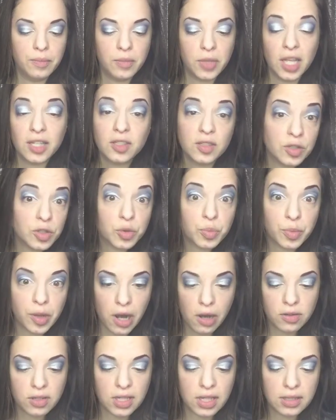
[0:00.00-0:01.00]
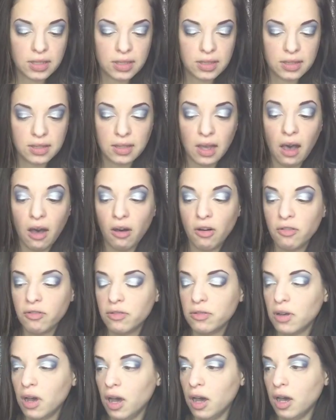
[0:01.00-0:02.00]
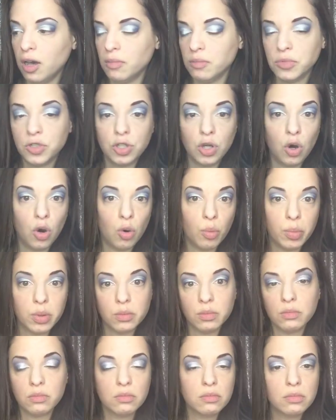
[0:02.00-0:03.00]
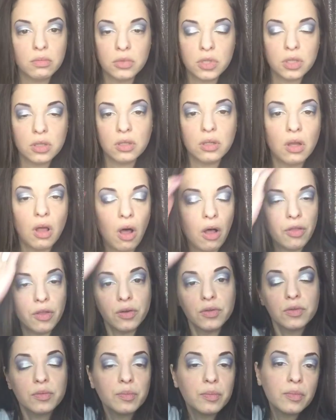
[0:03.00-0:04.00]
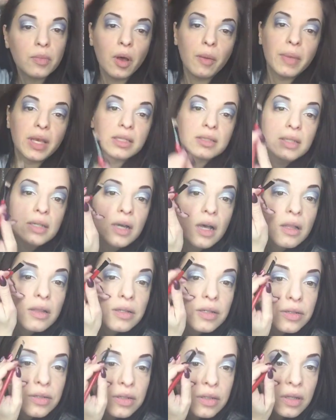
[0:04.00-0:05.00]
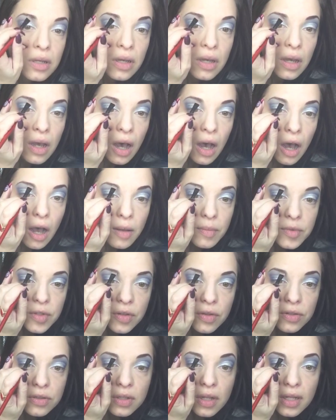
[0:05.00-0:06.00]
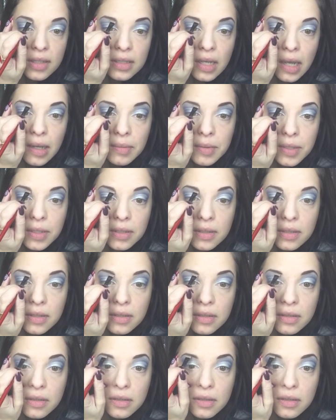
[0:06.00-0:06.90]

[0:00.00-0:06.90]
plus there's ShadowSense itself, taupe and all those amazing colors. So there's lots of options.